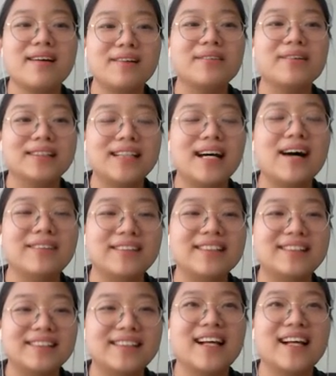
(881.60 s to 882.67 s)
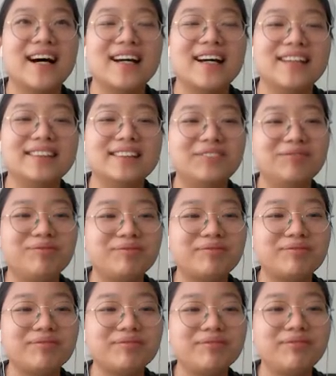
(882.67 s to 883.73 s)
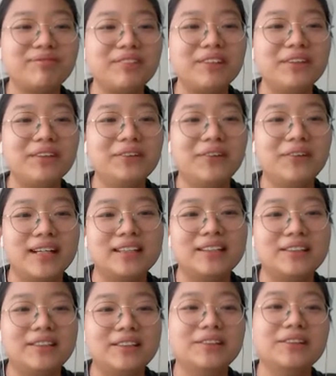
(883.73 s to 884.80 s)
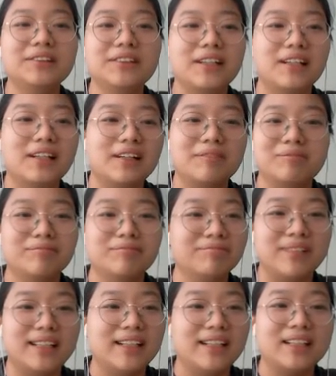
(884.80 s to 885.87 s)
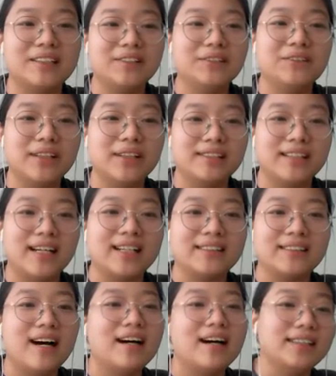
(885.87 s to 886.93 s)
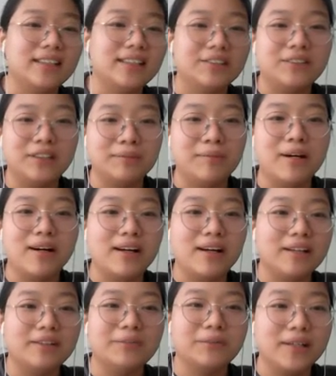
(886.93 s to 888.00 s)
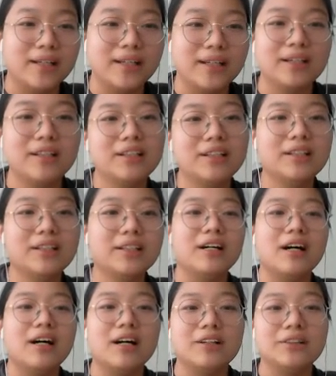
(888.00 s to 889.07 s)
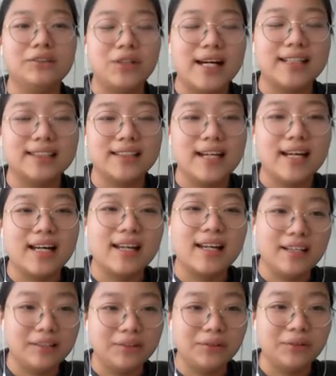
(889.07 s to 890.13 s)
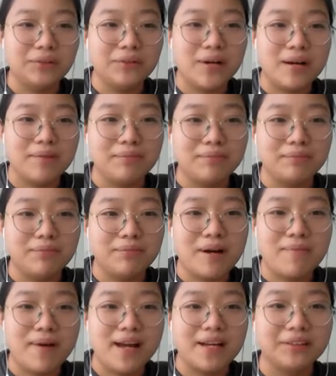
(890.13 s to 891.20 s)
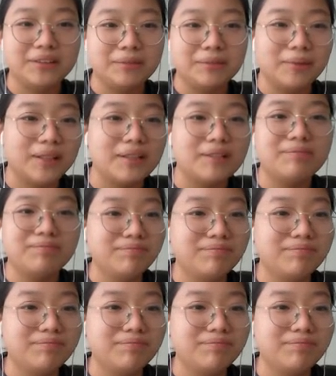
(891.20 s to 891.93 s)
without this line, you can still they can still recognize this HTML and we translate into web page. But